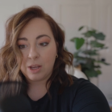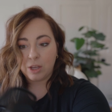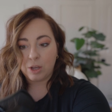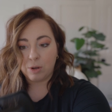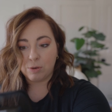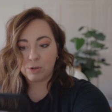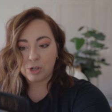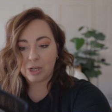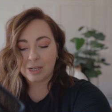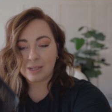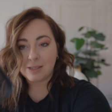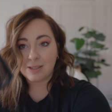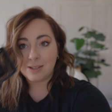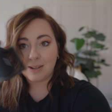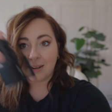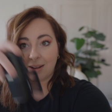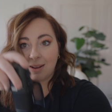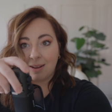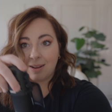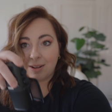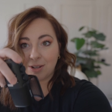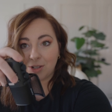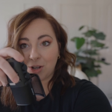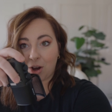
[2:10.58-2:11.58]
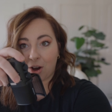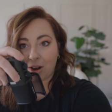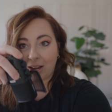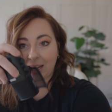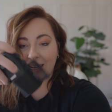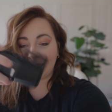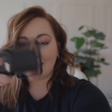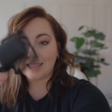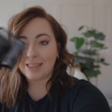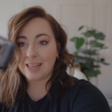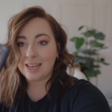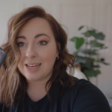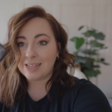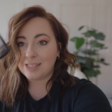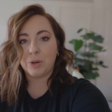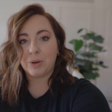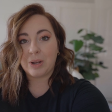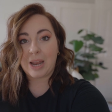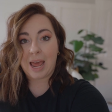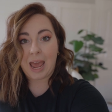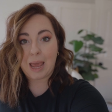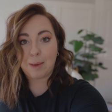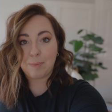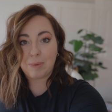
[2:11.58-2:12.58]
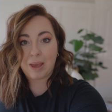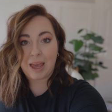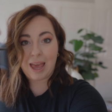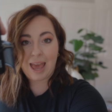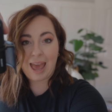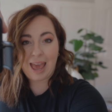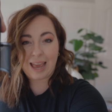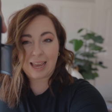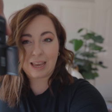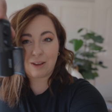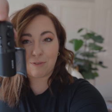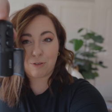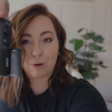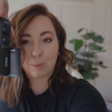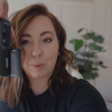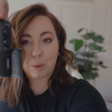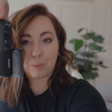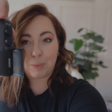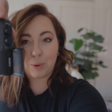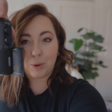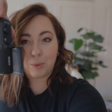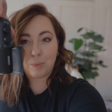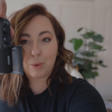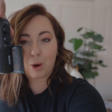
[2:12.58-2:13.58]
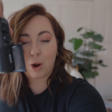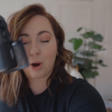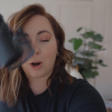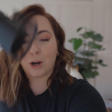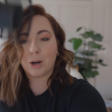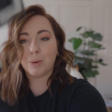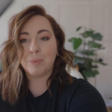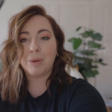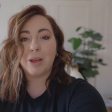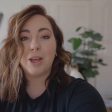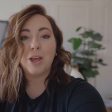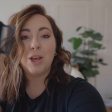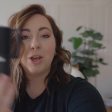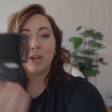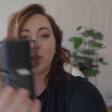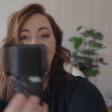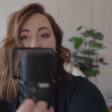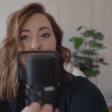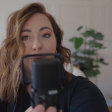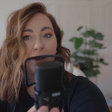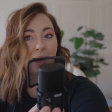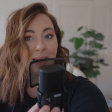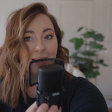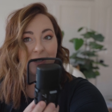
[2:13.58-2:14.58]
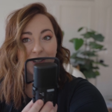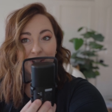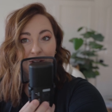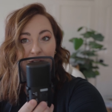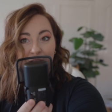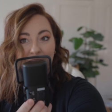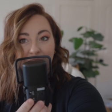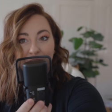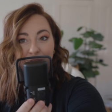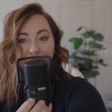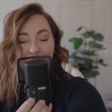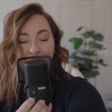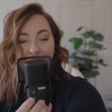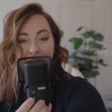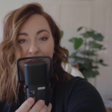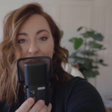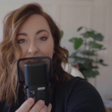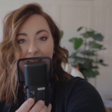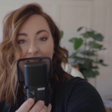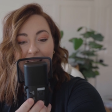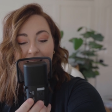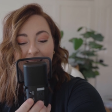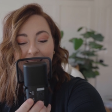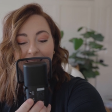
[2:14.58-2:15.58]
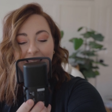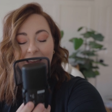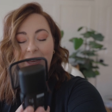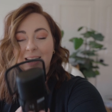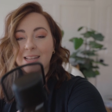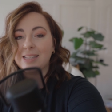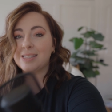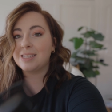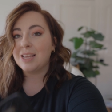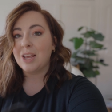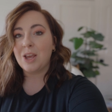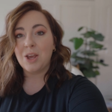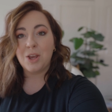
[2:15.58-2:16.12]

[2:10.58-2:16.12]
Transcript: You just Talk into this. You can hang, hang it from a boom arm. You can talk in front of it like this.